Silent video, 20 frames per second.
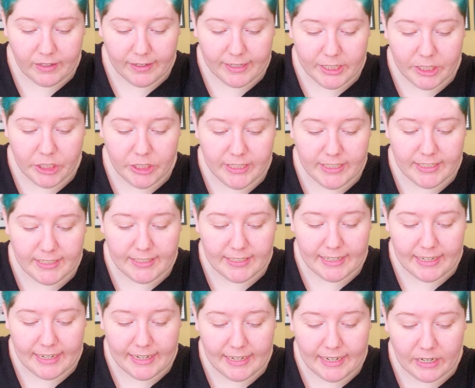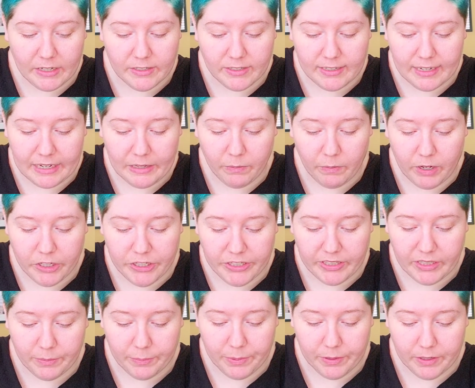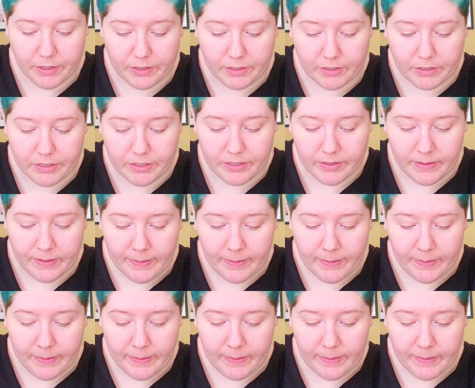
like she's sitting outside watching the birds.